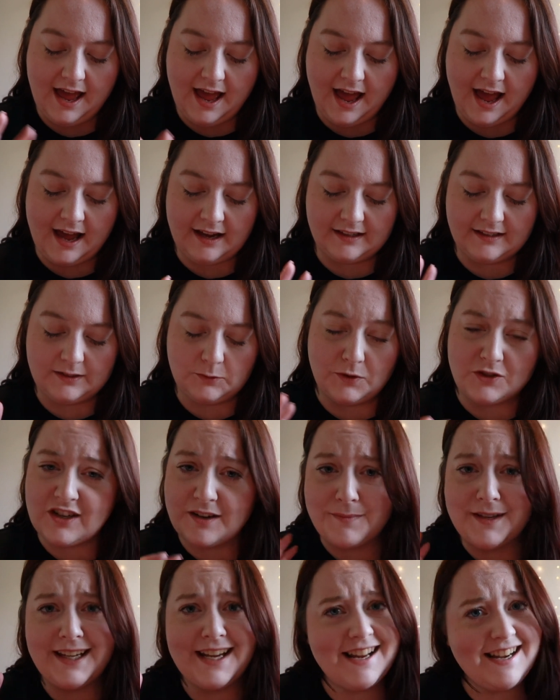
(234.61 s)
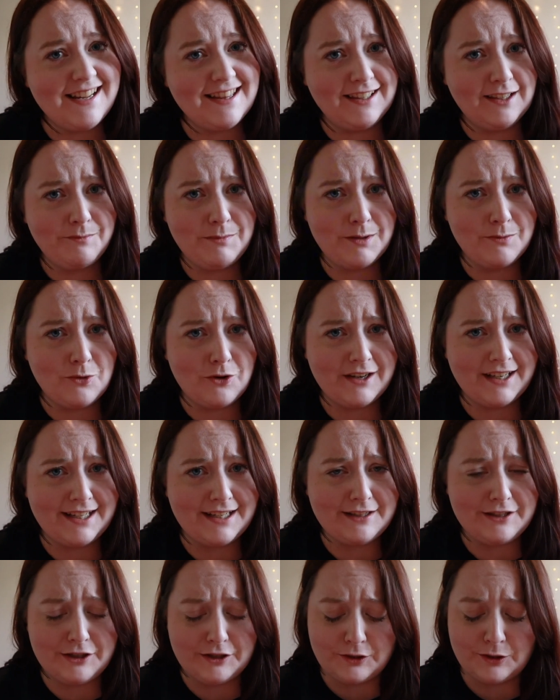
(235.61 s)
X, which I've been getting a little bit more
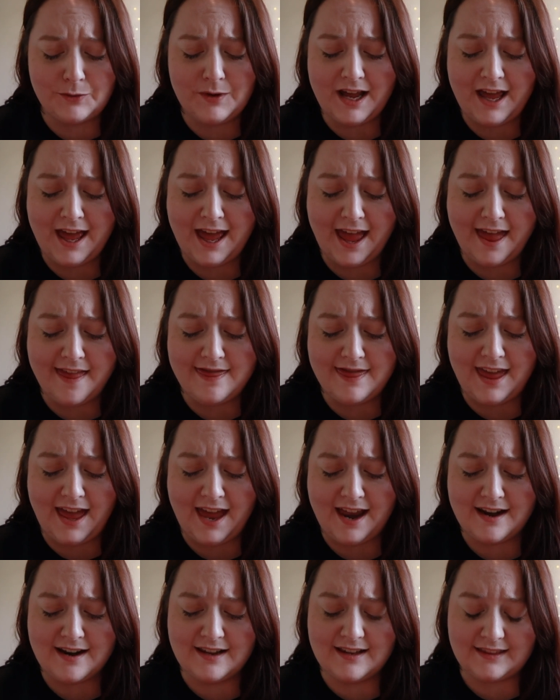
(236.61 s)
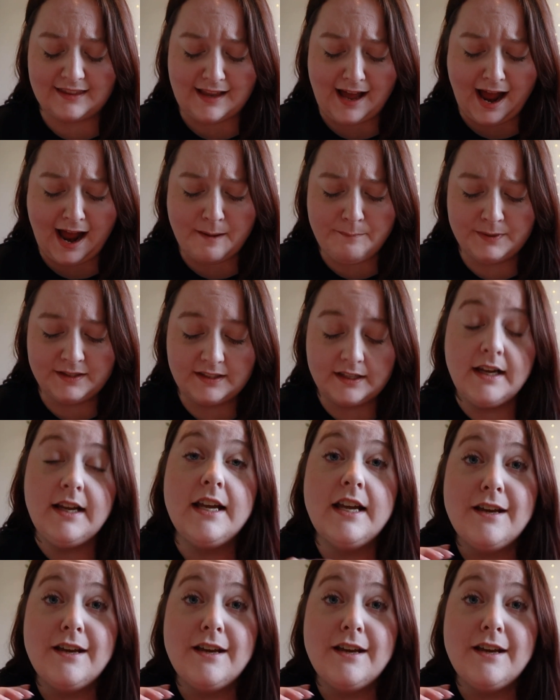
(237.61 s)
into, and then Laps.